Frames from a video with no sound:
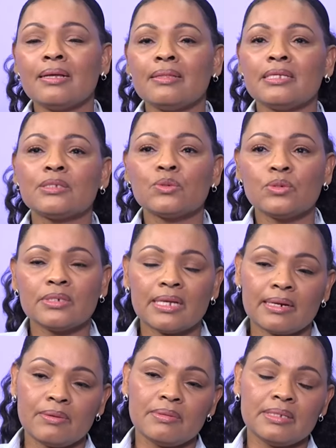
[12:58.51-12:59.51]
The schools
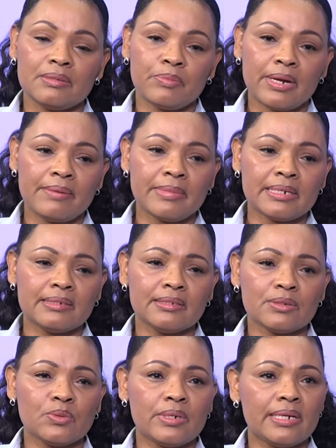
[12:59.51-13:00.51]
around, there's a primary
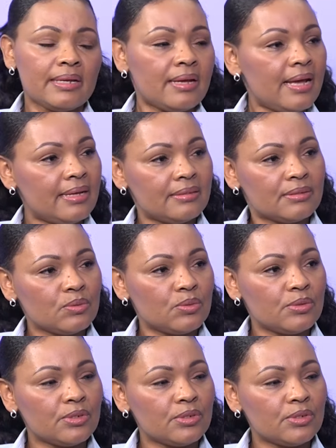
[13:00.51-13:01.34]
school and a high school,